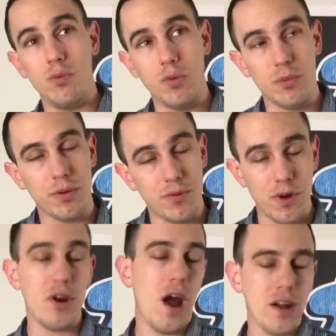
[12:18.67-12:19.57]
would
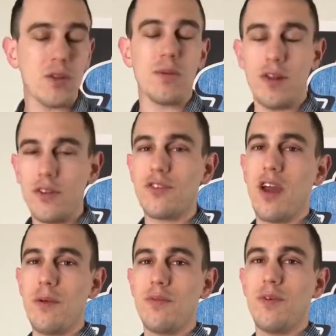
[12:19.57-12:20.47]
prefer not to play this
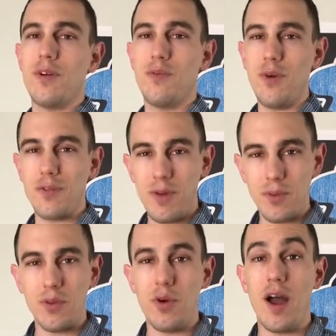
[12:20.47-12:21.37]
game with
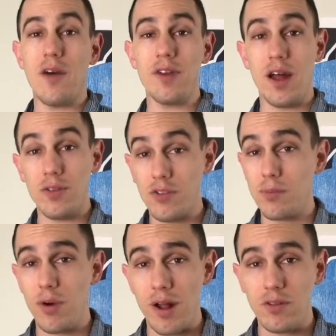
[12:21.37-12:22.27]
people who have analysis
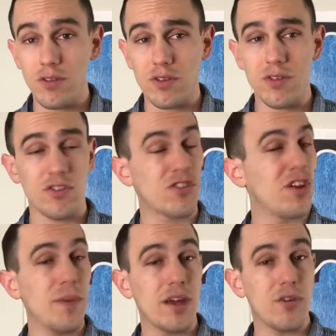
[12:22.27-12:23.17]
paralysis because it's just
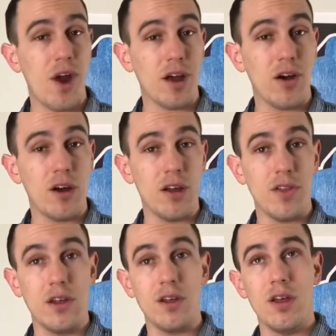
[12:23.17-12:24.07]
going to make it drag on, and
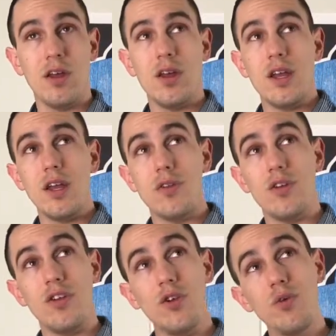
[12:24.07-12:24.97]
then either
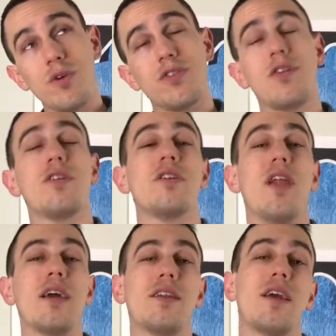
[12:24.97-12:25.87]
you will start to
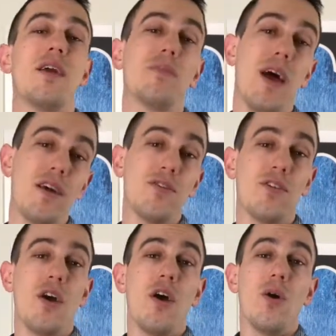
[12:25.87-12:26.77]
like the game less,